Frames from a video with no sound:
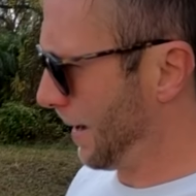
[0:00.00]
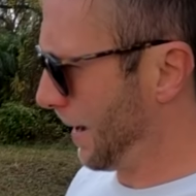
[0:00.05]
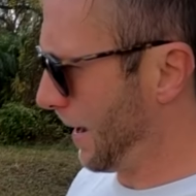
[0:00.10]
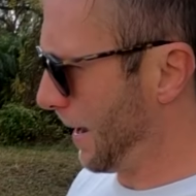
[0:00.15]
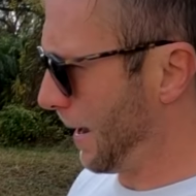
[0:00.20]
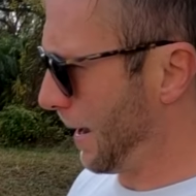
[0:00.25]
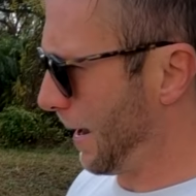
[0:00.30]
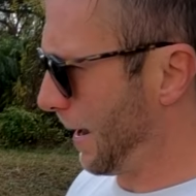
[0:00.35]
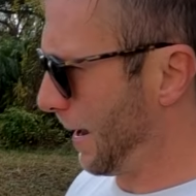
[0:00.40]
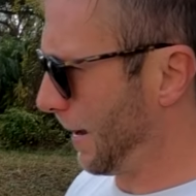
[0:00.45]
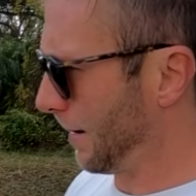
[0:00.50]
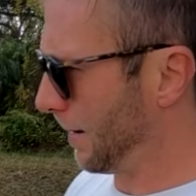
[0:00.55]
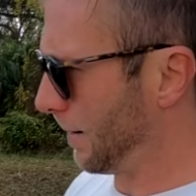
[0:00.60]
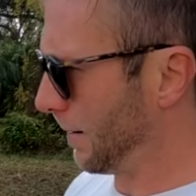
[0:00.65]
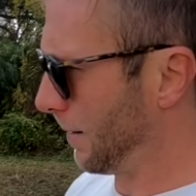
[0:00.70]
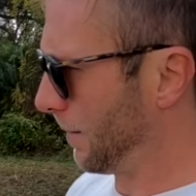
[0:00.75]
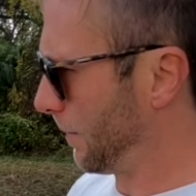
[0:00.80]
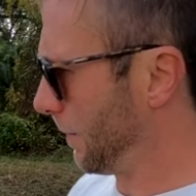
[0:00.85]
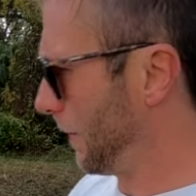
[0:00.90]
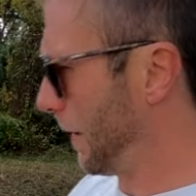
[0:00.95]
and
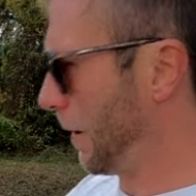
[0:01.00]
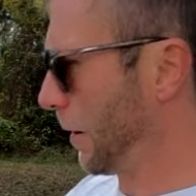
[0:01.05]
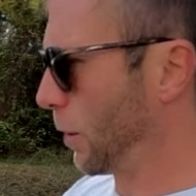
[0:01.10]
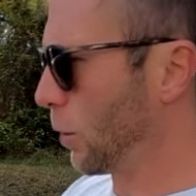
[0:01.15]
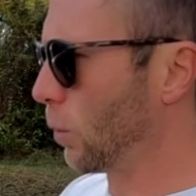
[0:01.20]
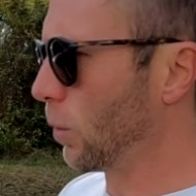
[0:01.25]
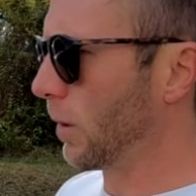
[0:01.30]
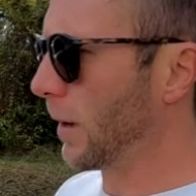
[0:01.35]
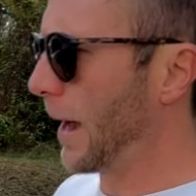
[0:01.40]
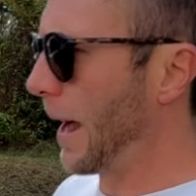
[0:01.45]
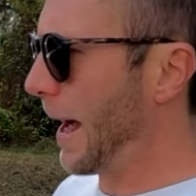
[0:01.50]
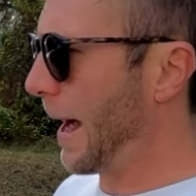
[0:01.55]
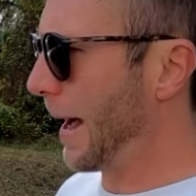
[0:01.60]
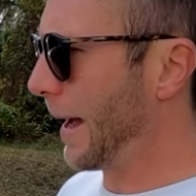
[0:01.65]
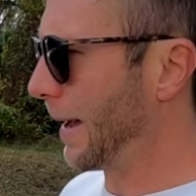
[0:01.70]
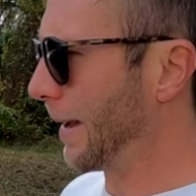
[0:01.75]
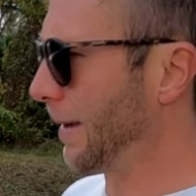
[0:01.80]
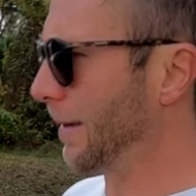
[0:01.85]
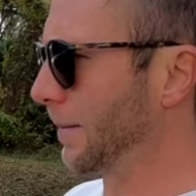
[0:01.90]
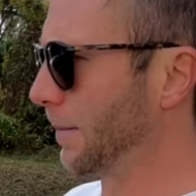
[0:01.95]
very cool
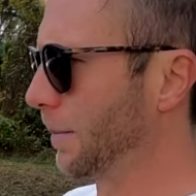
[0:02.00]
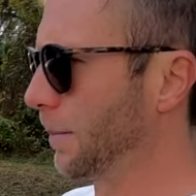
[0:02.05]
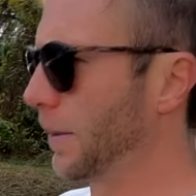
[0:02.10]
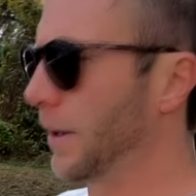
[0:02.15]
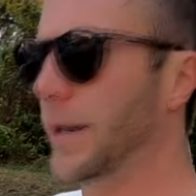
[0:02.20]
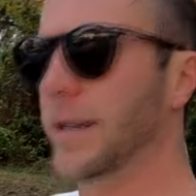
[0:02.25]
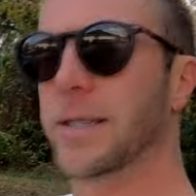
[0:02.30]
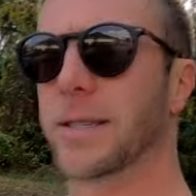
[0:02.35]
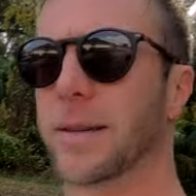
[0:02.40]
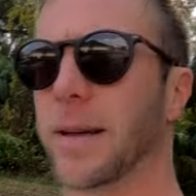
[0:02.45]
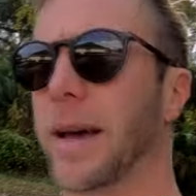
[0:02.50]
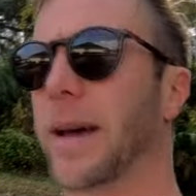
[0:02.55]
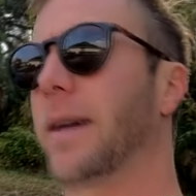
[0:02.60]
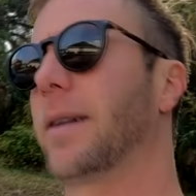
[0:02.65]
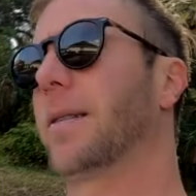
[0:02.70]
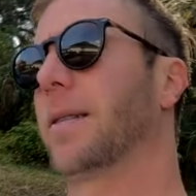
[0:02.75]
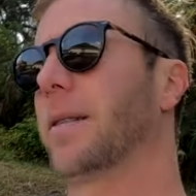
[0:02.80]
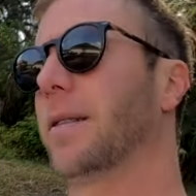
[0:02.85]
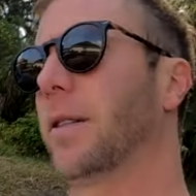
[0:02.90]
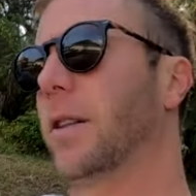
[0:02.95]
guy, but he's like
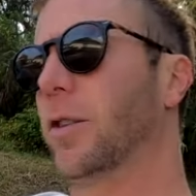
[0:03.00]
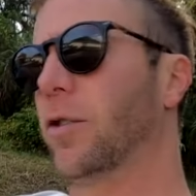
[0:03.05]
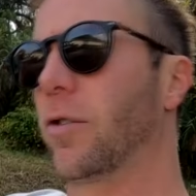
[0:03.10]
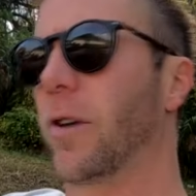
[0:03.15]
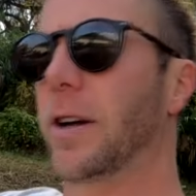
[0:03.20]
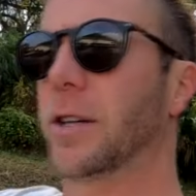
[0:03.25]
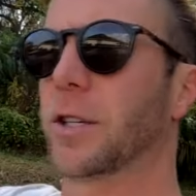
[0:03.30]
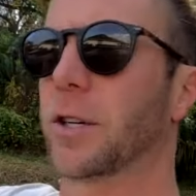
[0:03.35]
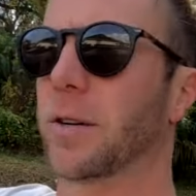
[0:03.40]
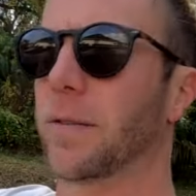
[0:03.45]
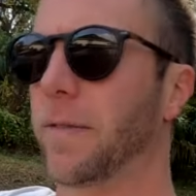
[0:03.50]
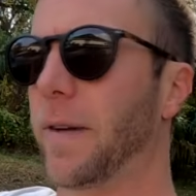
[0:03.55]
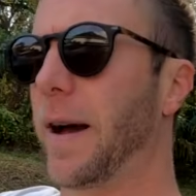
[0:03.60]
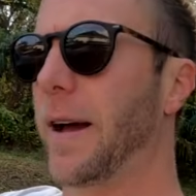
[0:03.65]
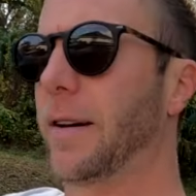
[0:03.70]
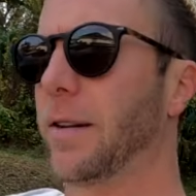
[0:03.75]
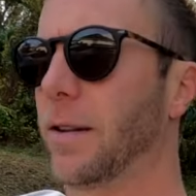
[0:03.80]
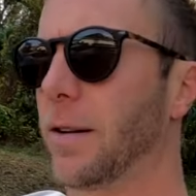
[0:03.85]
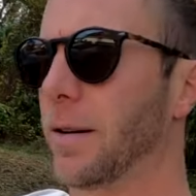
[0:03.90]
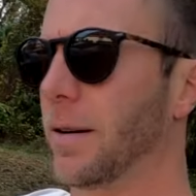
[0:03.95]
the treasure
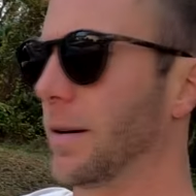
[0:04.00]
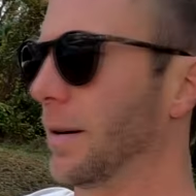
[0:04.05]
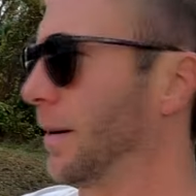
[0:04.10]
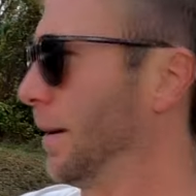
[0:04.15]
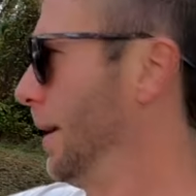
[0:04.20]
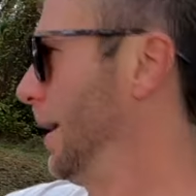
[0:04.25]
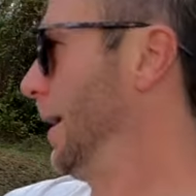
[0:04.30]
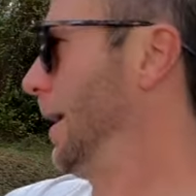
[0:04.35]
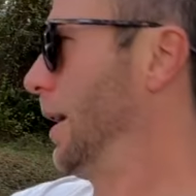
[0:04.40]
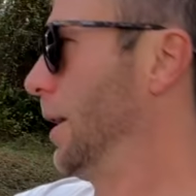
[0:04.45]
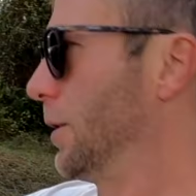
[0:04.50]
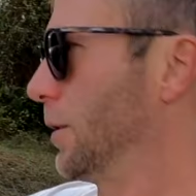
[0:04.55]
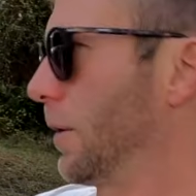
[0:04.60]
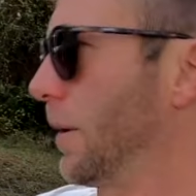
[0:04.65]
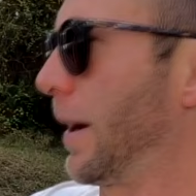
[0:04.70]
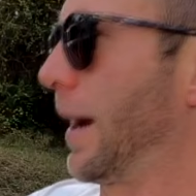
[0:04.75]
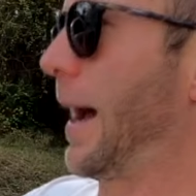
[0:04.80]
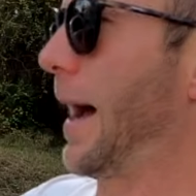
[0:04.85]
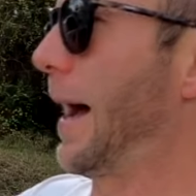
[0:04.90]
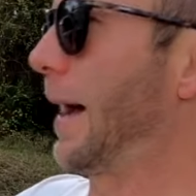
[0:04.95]
finder
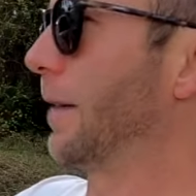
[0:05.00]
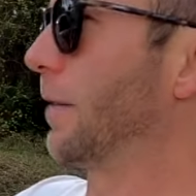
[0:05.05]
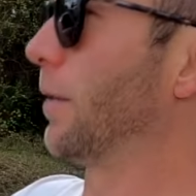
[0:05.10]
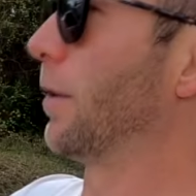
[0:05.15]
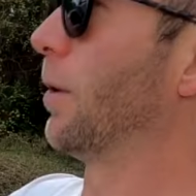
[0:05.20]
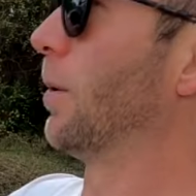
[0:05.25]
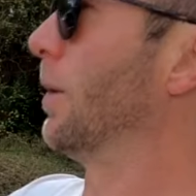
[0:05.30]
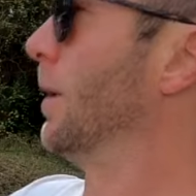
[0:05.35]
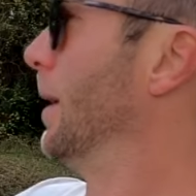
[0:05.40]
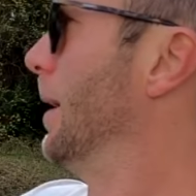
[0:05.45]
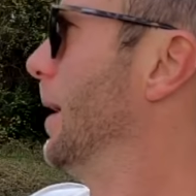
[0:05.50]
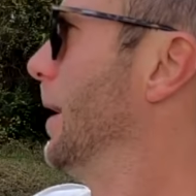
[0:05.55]
sort of guy. So